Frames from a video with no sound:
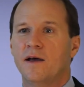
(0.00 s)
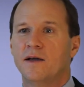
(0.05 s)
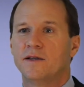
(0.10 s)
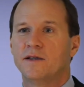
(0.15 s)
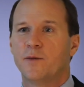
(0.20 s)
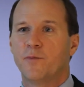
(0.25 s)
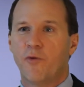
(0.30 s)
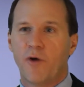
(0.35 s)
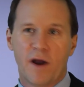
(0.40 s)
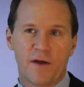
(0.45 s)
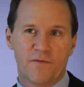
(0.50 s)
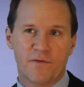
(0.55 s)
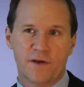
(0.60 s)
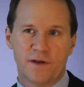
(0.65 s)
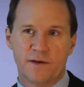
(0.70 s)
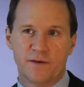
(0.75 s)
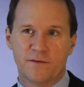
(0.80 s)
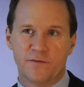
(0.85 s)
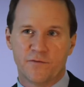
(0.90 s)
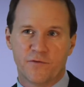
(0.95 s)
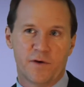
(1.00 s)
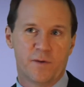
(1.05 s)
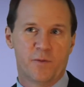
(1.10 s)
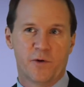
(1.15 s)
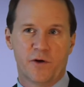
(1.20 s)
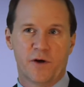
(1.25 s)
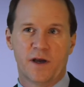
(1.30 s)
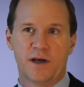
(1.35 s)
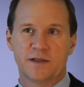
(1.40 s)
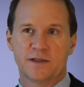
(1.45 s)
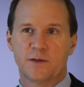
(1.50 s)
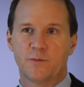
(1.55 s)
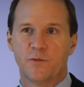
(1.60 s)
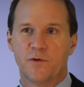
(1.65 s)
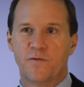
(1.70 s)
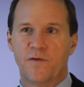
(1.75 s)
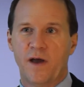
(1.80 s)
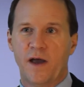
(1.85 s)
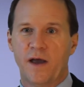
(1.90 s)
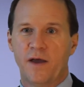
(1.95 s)
To profit from your customer
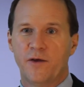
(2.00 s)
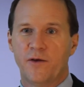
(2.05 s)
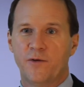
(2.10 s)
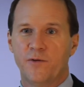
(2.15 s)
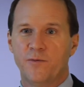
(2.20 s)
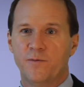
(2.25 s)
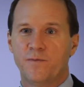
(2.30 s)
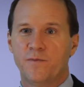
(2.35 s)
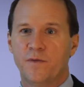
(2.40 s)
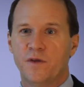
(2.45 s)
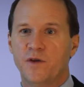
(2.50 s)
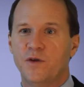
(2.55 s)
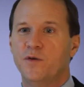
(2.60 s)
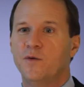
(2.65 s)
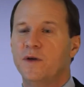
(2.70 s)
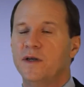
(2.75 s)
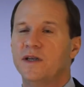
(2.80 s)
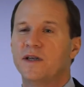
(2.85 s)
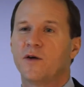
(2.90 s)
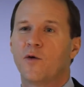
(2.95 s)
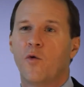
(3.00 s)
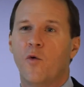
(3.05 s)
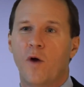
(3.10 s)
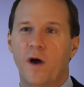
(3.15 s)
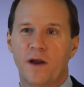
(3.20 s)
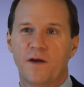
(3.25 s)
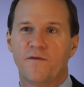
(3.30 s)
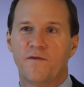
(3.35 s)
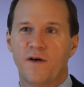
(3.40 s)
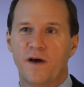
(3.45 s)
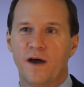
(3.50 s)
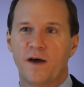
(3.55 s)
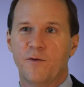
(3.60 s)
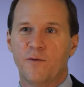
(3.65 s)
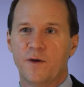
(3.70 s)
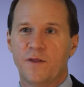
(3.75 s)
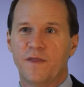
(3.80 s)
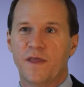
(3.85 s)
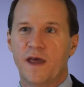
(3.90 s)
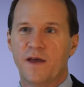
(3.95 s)
value, you need to quantify
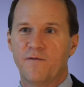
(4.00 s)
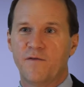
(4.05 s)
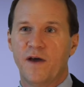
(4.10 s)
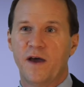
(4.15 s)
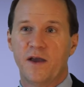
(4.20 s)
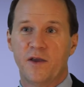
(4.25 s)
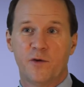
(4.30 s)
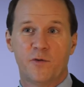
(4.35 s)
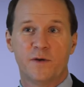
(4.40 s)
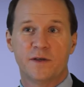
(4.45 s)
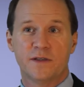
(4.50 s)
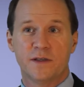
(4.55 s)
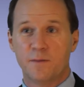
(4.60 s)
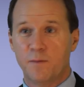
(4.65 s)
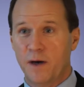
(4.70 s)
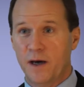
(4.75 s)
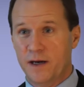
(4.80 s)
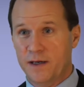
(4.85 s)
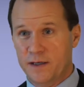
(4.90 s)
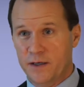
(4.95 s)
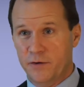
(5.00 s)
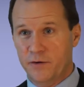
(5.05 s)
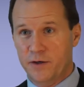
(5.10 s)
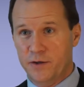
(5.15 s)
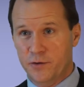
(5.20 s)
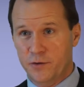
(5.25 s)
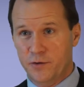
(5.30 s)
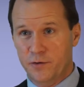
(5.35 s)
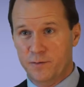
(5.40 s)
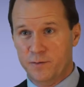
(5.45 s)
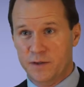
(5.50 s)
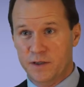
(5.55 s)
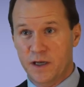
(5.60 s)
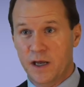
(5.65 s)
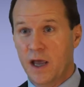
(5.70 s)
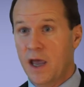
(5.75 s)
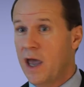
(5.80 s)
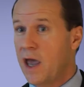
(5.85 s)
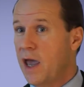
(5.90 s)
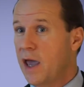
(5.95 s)
what that value is in monetary terms
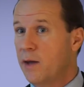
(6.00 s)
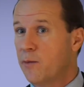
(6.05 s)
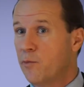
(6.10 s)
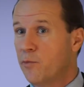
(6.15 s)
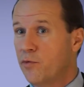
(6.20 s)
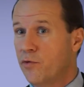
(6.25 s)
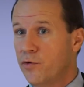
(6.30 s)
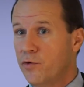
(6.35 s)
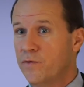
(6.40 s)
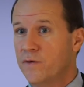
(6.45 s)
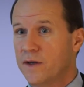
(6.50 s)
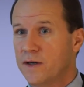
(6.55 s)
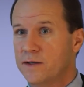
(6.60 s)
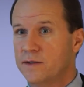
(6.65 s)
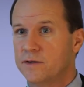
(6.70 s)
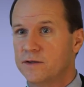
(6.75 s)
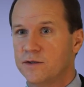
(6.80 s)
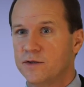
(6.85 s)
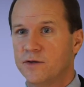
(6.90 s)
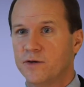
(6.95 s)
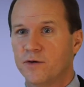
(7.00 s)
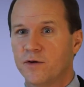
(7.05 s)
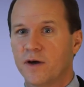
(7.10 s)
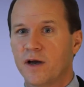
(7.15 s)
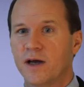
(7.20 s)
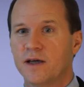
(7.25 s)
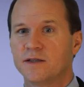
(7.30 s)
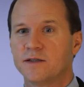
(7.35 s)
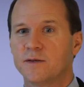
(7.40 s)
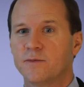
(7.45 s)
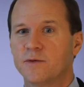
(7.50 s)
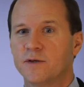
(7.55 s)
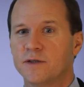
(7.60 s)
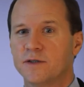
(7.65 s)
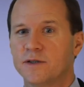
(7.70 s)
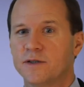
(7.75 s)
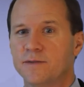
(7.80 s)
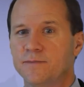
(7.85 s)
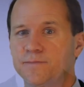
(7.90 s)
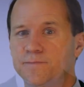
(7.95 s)
and prove it to your
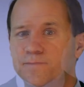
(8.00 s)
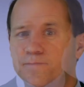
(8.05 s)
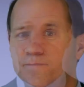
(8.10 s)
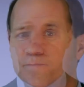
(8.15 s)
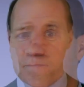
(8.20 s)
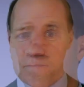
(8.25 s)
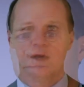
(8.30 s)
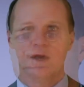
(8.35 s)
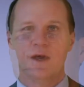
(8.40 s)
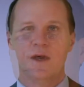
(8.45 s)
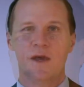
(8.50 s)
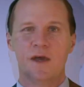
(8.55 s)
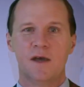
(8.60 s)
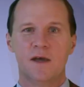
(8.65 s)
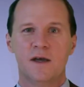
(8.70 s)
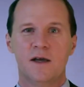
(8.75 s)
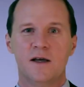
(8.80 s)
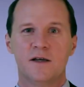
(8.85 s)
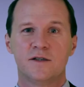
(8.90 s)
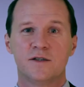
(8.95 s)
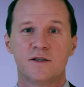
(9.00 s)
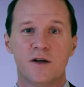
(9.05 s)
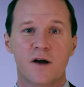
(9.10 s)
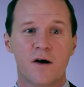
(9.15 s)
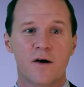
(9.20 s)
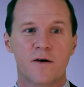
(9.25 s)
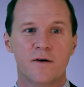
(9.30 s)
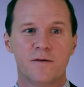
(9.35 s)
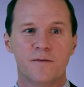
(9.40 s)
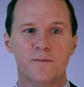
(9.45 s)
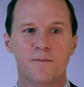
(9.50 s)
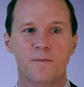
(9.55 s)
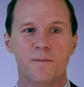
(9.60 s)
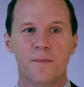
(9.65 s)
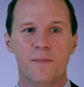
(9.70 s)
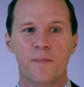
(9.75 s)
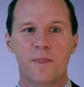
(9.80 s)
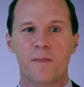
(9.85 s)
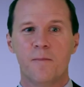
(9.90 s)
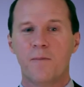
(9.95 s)
customers. Start
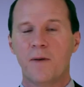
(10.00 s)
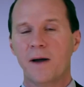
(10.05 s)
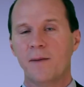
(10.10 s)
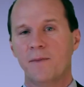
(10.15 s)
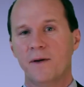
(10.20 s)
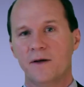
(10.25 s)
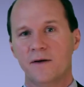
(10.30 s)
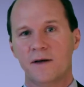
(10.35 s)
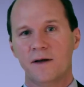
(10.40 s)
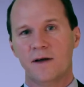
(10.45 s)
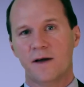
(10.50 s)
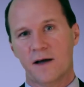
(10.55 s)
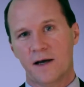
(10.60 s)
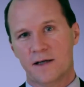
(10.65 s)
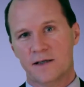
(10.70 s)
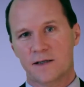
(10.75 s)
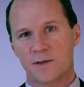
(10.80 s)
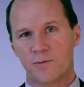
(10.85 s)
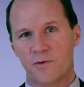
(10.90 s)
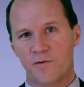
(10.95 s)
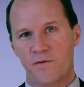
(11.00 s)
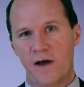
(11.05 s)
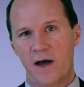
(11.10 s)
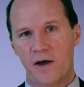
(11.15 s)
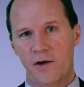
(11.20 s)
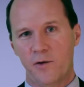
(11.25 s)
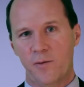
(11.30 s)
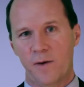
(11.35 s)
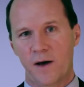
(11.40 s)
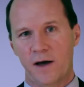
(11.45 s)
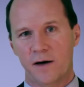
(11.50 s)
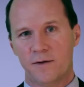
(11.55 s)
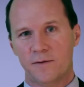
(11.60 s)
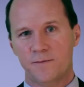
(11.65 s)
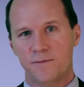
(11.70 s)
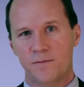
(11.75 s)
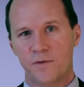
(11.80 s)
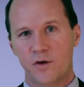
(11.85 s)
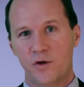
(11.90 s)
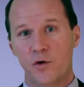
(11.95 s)
by building a customer value model.
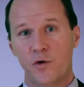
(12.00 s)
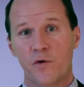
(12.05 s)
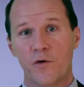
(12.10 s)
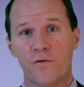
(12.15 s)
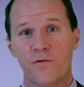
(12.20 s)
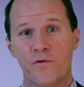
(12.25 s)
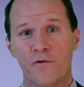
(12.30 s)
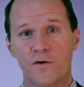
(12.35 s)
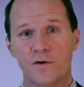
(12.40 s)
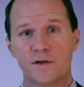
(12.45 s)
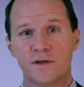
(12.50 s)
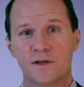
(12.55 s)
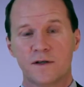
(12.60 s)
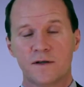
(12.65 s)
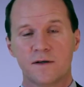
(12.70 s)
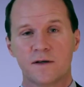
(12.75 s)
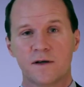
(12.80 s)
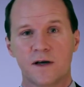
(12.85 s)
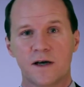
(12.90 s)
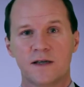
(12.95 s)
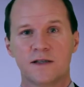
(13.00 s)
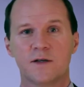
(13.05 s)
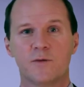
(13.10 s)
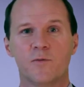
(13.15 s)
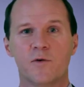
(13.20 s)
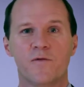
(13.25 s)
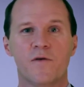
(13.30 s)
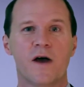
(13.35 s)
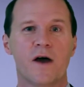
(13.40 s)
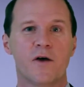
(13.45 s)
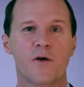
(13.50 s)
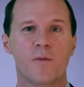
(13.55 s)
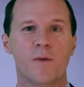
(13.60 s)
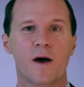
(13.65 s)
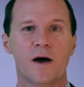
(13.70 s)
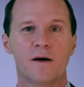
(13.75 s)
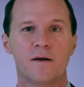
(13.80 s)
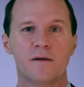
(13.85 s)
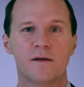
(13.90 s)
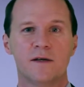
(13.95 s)
Your first customer value
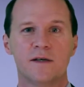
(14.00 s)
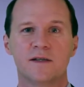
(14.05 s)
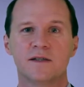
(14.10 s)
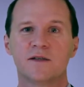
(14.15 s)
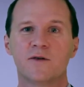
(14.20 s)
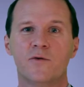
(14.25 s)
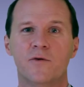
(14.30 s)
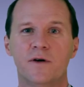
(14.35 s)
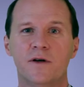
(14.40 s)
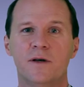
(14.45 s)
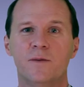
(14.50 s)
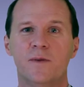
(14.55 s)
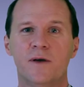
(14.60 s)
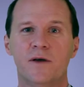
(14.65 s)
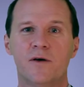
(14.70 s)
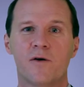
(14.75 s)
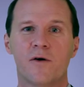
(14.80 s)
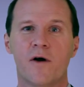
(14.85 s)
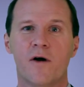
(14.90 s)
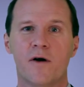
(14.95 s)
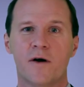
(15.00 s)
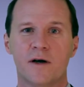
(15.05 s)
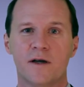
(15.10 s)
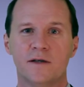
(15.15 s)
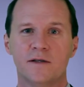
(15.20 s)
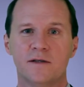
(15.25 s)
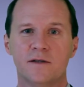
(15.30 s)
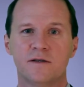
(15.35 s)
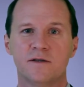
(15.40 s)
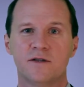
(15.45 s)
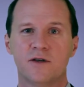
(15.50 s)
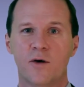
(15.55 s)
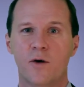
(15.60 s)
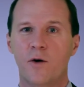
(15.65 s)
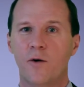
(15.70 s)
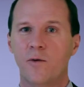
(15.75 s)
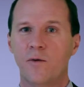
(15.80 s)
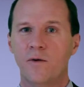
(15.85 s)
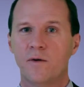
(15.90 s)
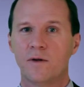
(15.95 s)
model is going to be your hardest,
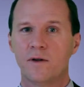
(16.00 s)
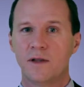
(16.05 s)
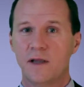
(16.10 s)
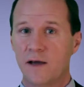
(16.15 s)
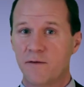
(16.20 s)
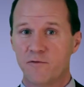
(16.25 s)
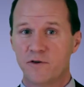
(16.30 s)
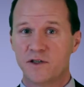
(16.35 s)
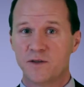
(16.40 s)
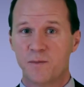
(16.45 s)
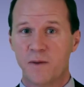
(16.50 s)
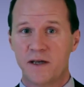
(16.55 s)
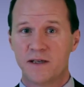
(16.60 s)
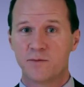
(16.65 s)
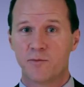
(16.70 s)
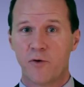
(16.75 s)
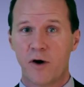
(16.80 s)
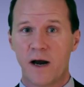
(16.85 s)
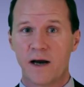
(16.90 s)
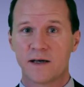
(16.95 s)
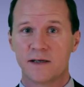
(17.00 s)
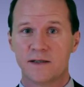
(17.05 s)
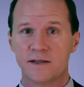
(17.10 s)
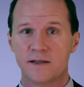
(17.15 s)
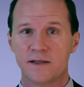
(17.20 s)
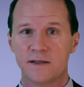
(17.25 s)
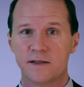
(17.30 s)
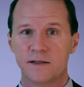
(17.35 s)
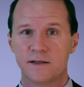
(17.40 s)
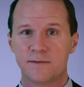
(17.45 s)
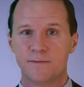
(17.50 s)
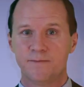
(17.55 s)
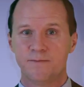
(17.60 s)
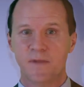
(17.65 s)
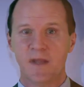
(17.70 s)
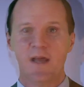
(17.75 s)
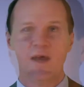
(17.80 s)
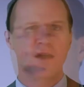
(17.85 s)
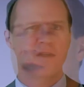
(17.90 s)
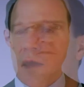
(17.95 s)
so leverage best practices.
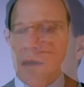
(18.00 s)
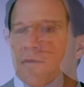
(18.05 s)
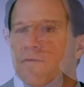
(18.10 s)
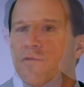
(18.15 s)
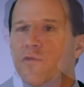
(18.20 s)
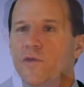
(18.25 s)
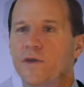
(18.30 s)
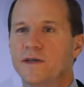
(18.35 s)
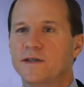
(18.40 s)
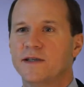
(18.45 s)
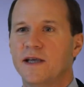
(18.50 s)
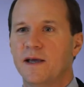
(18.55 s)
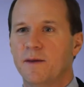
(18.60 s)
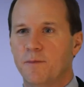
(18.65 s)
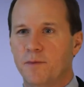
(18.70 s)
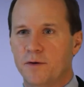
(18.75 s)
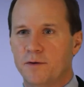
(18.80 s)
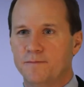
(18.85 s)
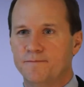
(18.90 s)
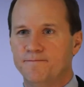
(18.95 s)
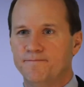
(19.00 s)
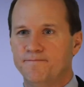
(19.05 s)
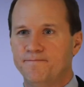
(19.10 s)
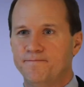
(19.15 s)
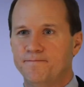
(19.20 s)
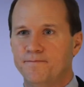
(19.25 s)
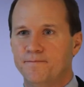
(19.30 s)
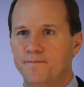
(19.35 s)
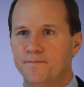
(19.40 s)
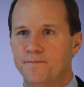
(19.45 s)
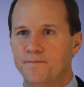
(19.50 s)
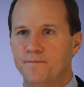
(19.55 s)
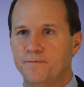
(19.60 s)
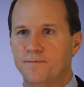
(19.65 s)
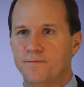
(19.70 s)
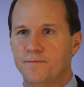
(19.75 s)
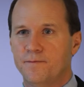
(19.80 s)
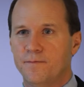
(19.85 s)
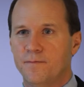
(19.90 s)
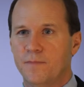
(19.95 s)
For example,
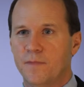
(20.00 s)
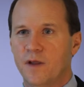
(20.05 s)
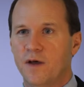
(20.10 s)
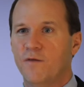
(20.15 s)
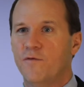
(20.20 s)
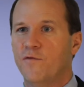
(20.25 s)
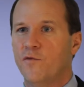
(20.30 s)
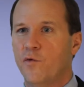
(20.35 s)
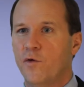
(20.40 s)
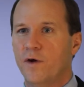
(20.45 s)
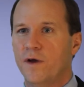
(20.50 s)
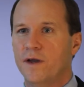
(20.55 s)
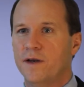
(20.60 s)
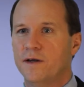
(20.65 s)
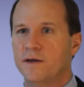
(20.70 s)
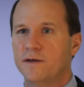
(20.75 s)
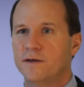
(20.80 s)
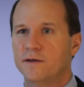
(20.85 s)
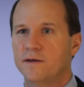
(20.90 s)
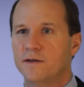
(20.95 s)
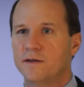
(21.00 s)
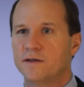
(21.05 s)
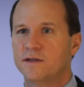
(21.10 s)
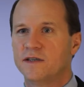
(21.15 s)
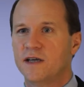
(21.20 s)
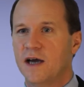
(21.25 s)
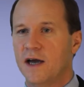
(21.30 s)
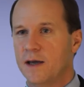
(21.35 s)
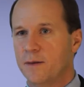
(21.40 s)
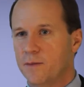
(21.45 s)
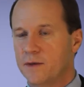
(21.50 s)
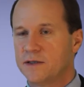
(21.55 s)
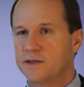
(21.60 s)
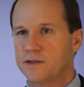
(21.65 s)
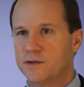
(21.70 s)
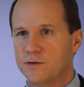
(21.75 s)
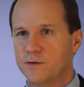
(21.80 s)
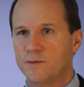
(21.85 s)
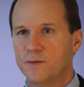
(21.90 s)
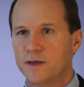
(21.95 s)
avoid
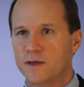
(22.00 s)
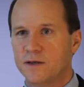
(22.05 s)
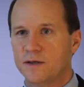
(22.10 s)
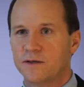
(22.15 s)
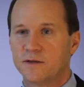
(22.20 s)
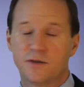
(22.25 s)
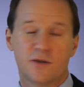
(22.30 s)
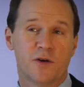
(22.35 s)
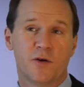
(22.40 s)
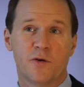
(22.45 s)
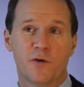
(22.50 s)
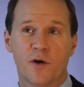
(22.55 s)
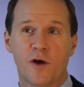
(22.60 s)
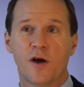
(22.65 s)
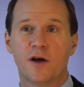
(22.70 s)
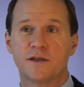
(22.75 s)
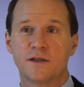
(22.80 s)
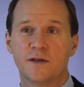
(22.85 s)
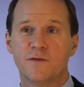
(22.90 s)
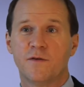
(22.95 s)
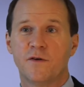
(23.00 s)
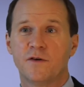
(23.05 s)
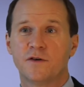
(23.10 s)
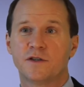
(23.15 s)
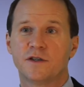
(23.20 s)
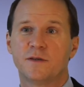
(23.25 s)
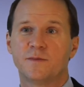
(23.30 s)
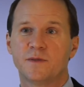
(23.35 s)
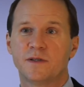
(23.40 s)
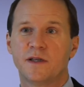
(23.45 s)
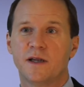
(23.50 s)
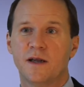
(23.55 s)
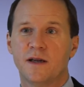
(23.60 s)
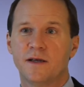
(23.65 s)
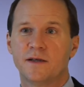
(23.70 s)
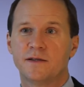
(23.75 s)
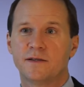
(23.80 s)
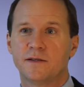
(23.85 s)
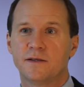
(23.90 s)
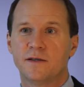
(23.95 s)
time-consuming total cost of ownership
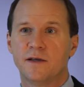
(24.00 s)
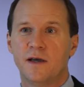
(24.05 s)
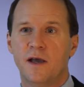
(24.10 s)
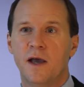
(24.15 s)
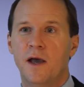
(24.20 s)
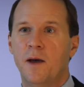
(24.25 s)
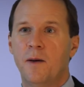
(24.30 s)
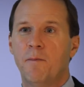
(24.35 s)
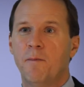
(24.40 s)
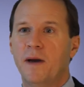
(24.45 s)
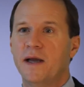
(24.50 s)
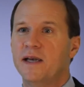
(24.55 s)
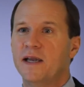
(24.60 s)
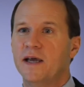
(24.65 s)
studies. By